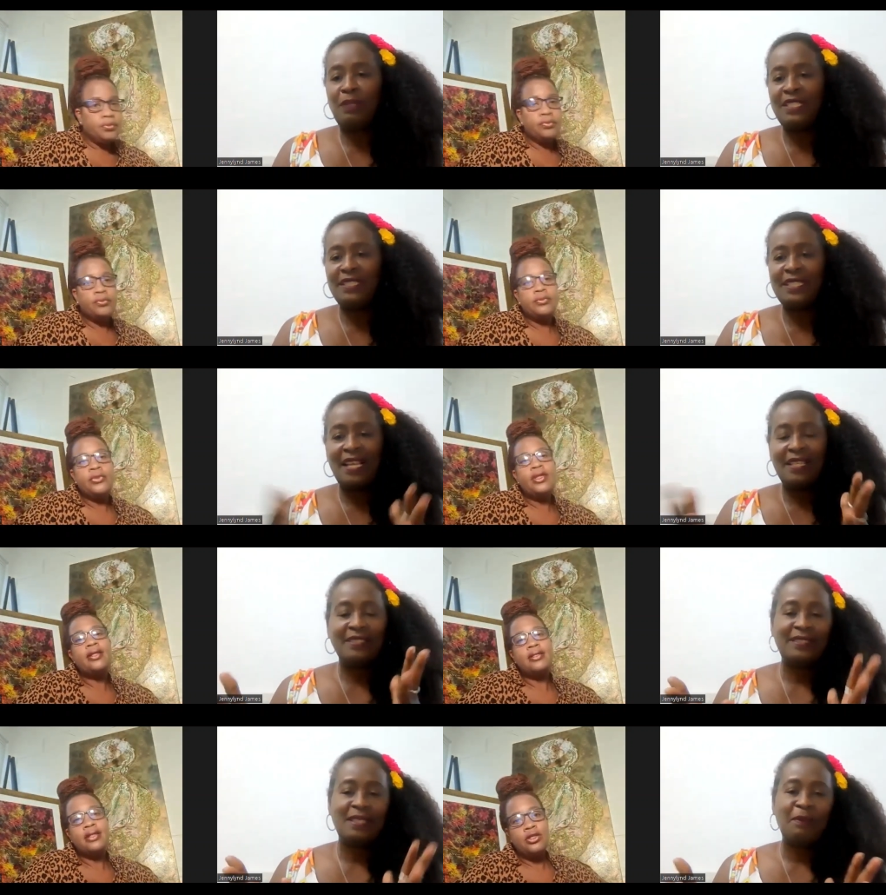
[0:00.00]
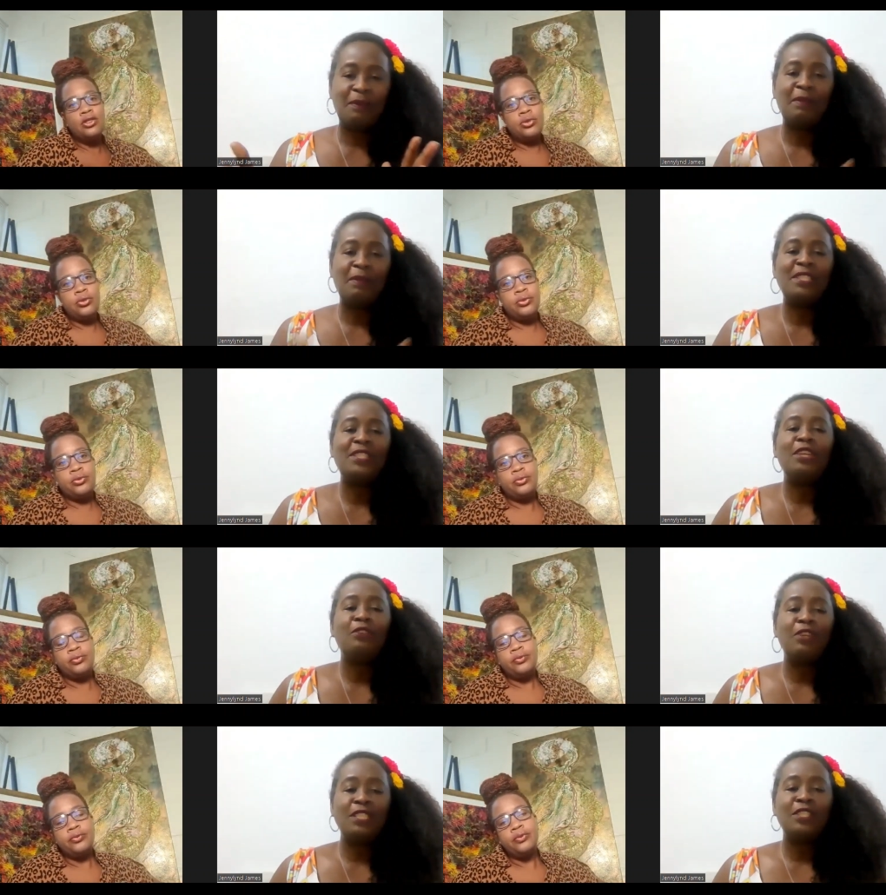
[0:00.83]
Speaker 1: please tell us some of the mm-hmm.
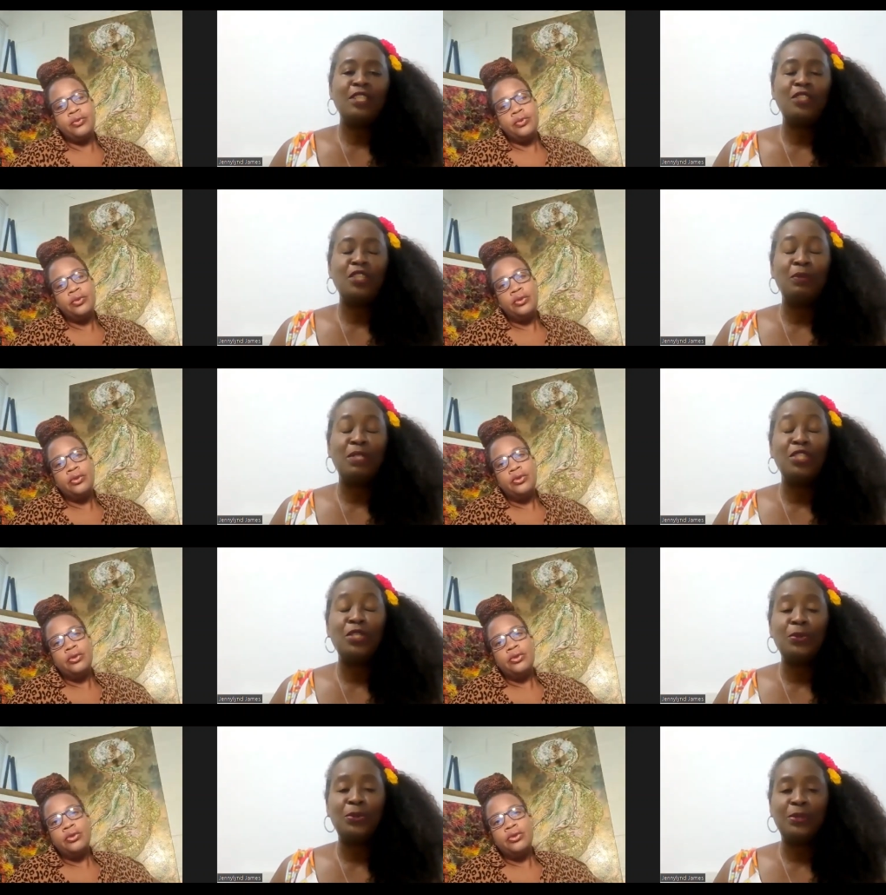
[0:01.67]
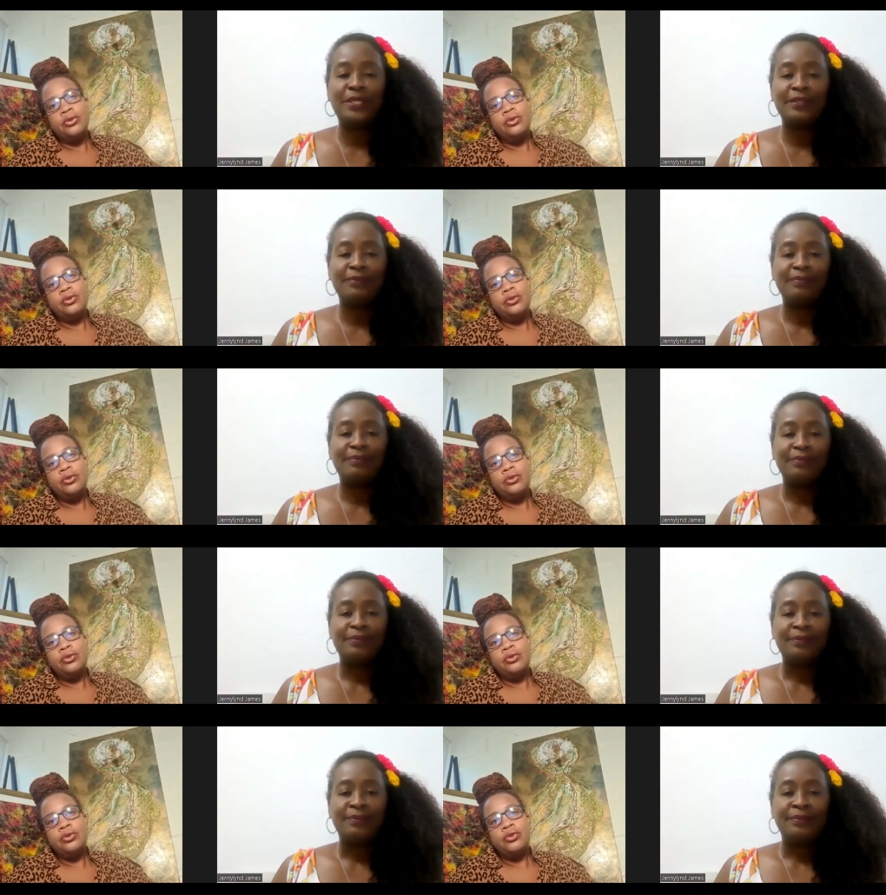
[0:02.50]
materials that you would use
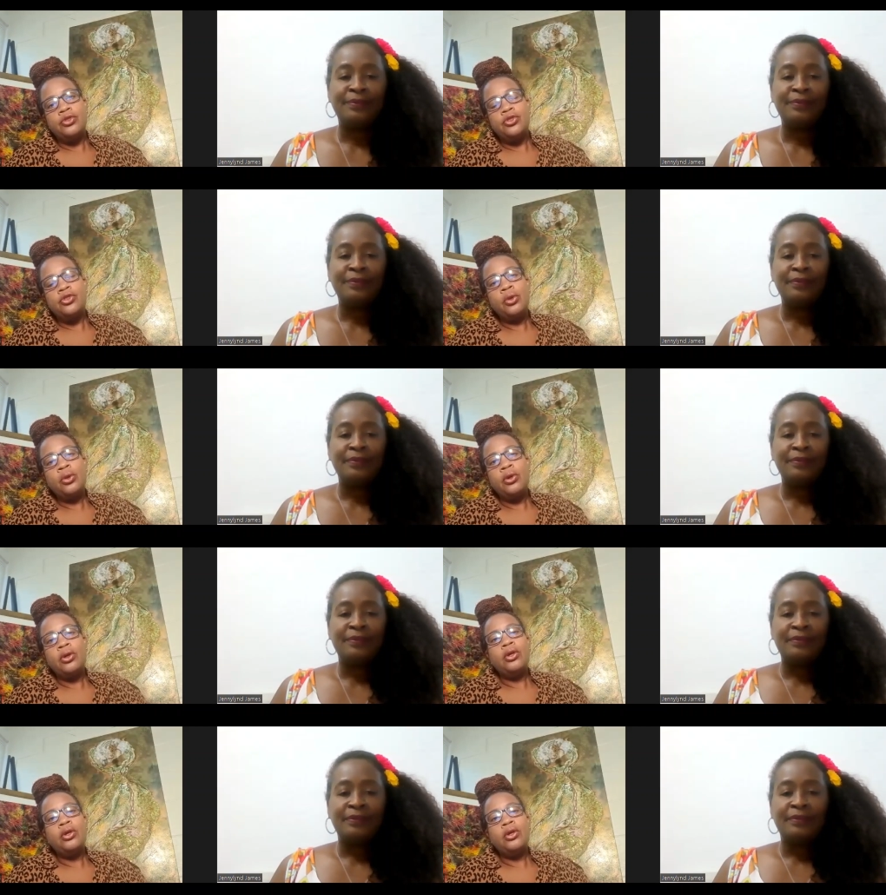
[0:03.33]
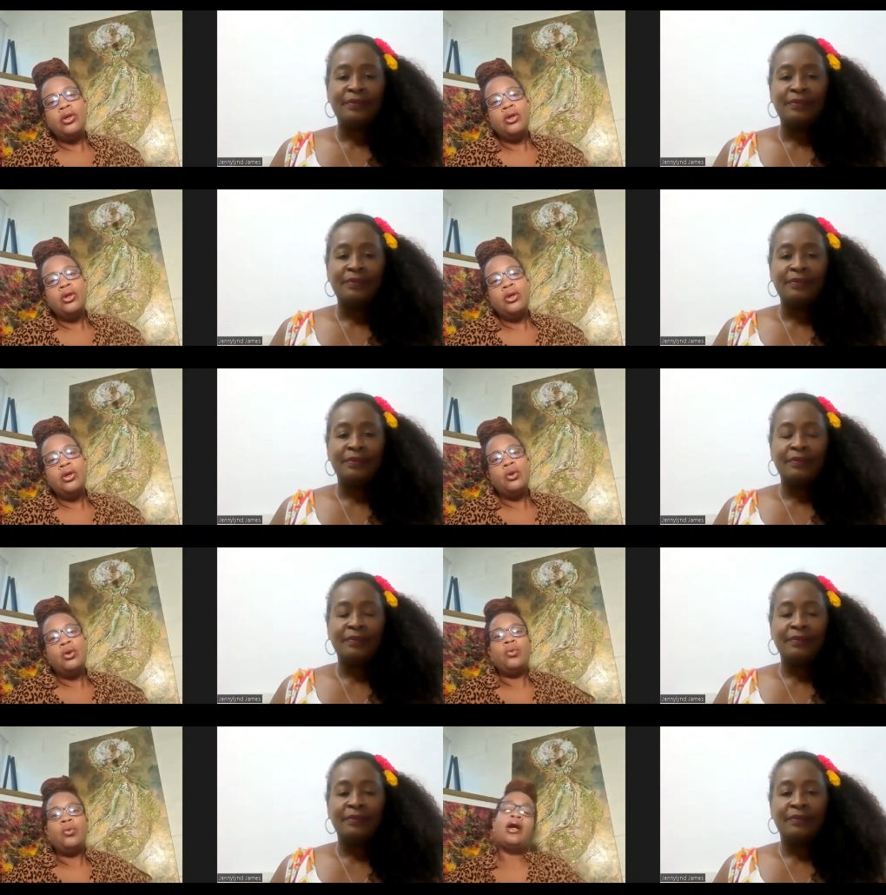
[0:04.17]
Speaker 2: sure i
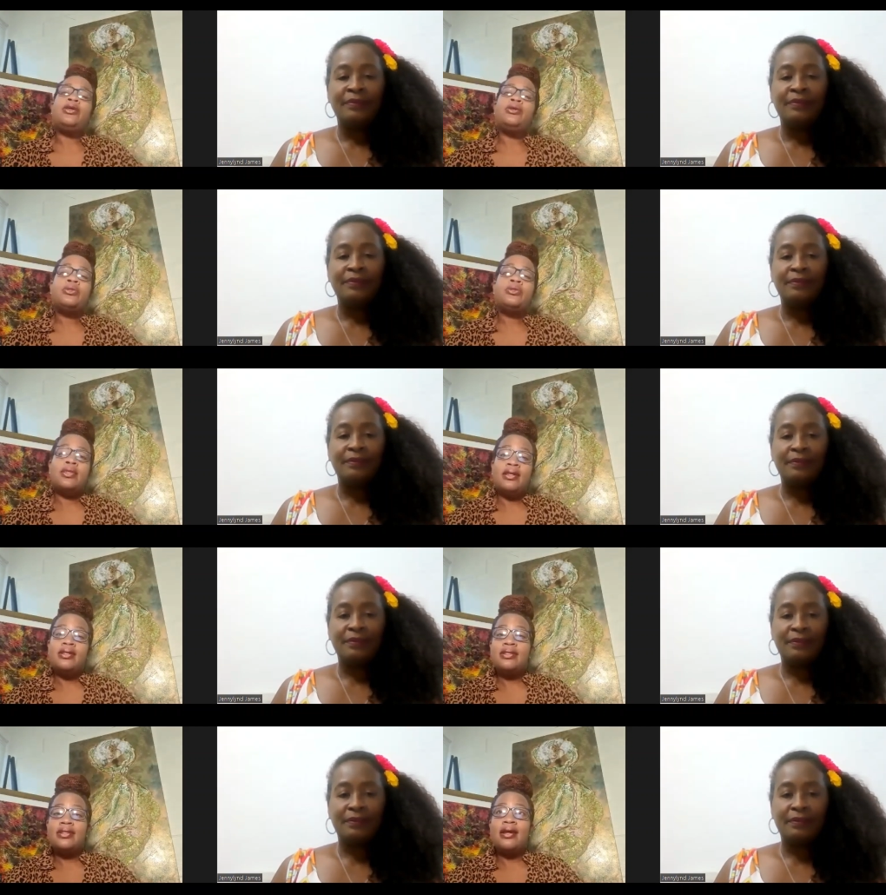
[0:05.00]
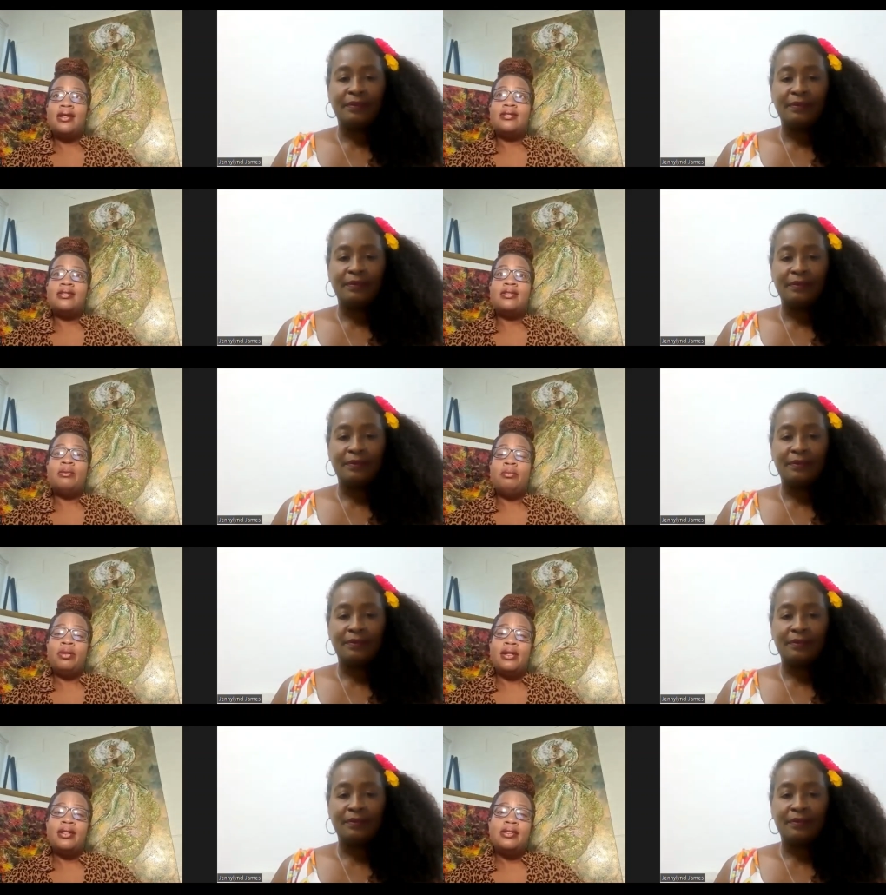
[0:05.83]
use things as simple
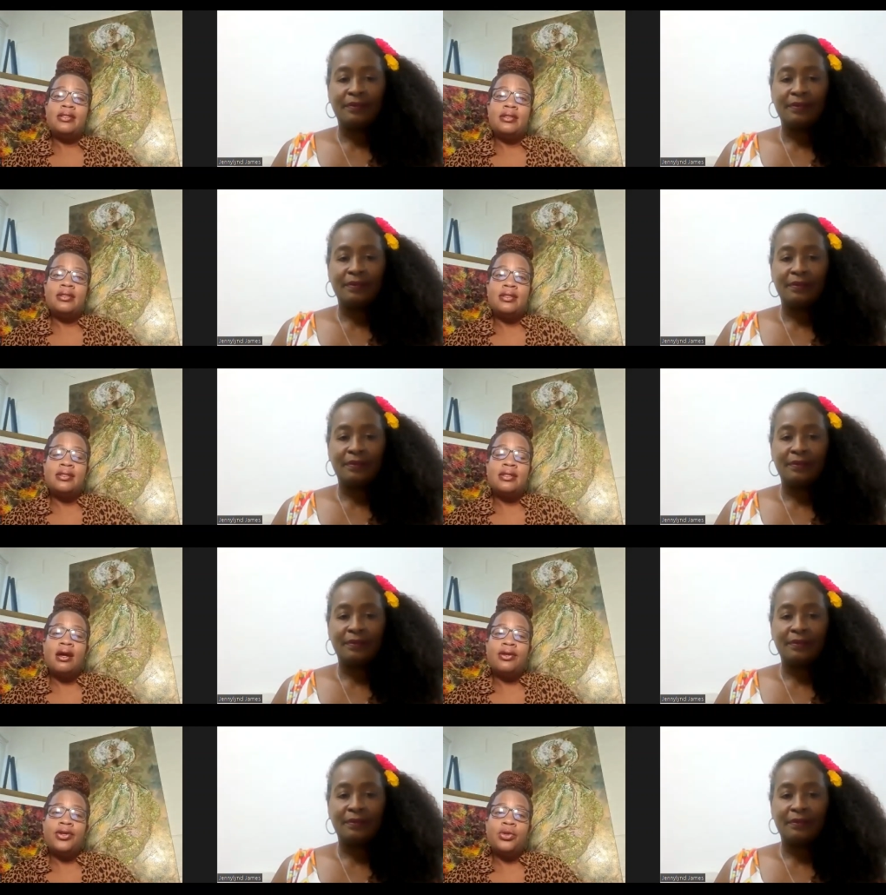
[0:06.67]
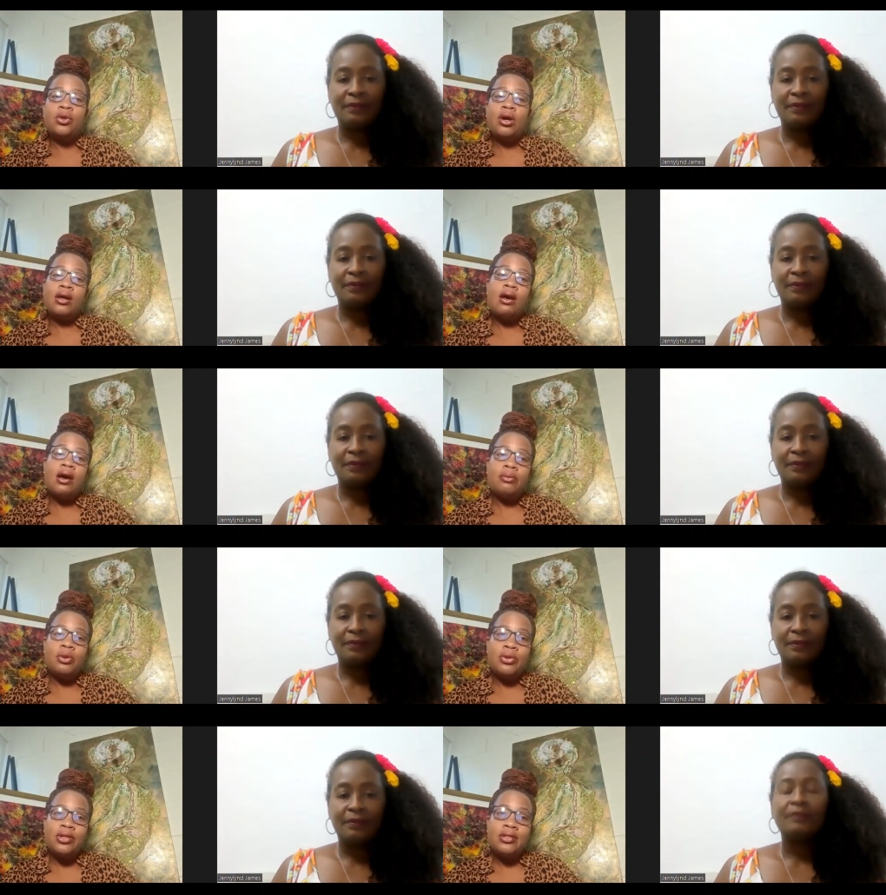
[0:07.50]
as discarded
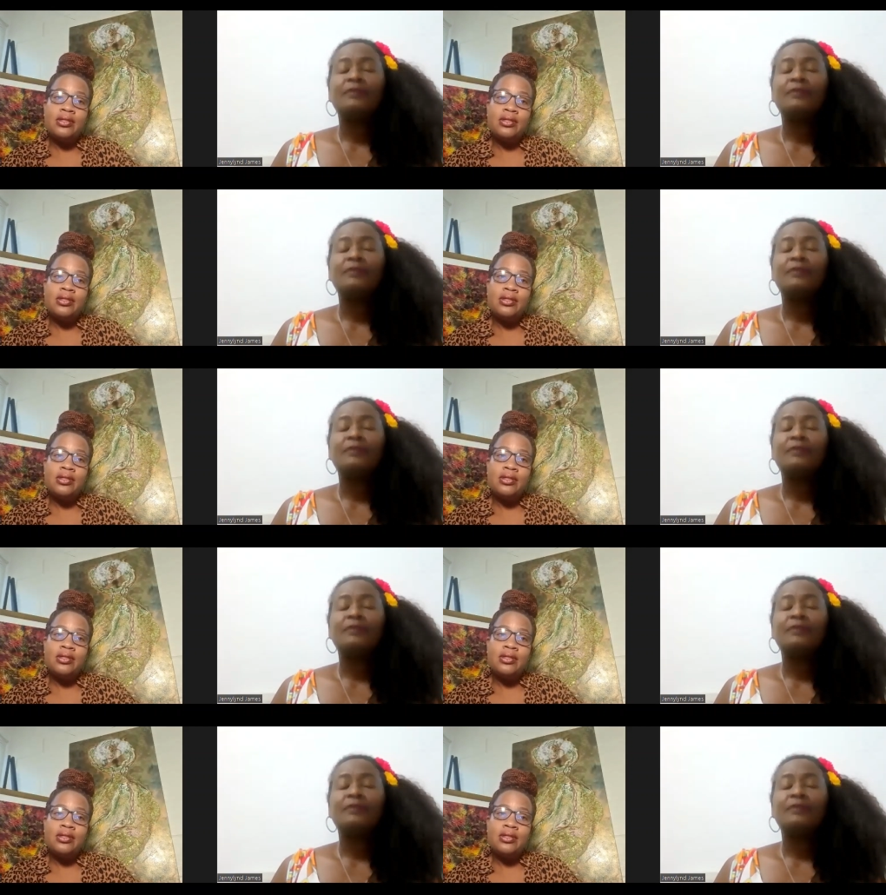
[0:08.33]
cardboard